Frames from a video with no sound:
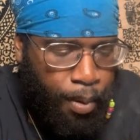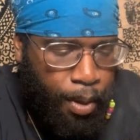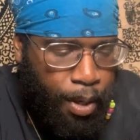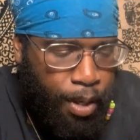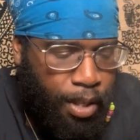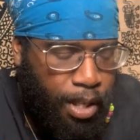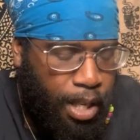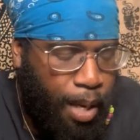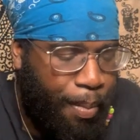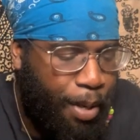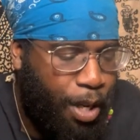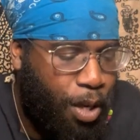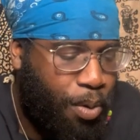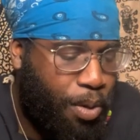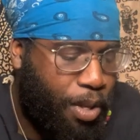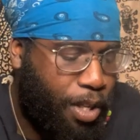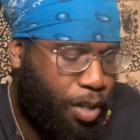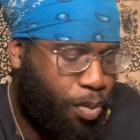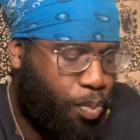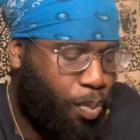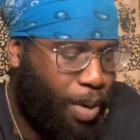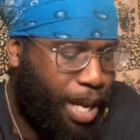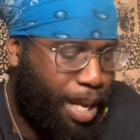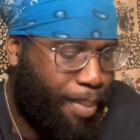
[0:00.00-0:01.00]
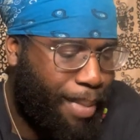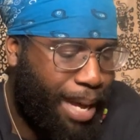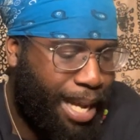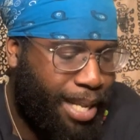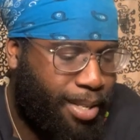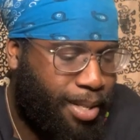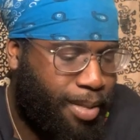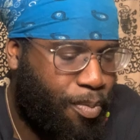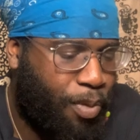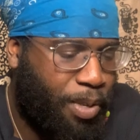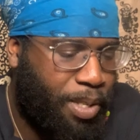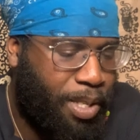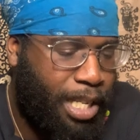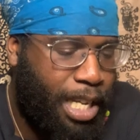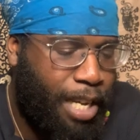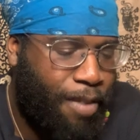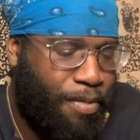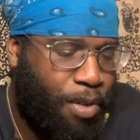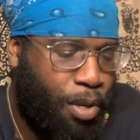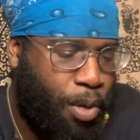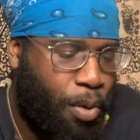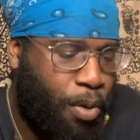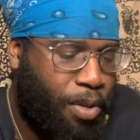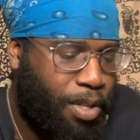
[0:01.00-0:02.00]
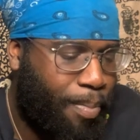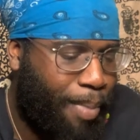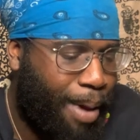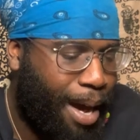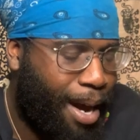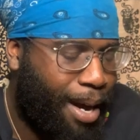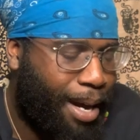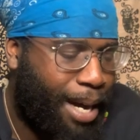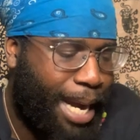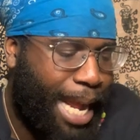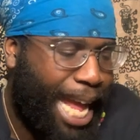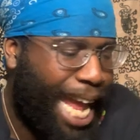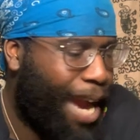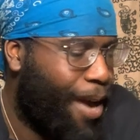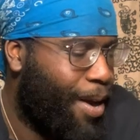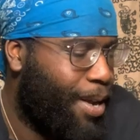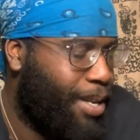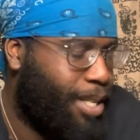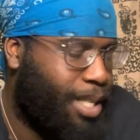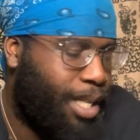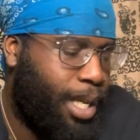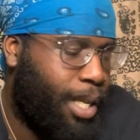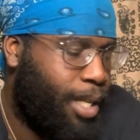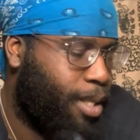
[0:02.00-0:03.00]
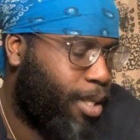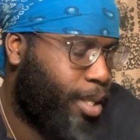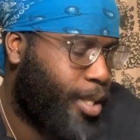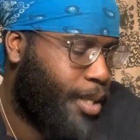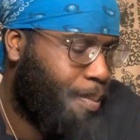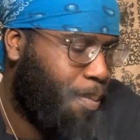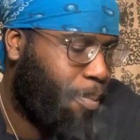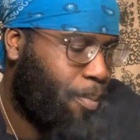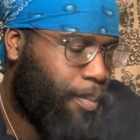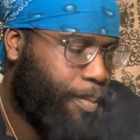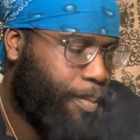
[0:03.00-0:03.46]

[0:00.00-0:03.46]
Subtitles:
Some of you this week may receive news about an inheritance.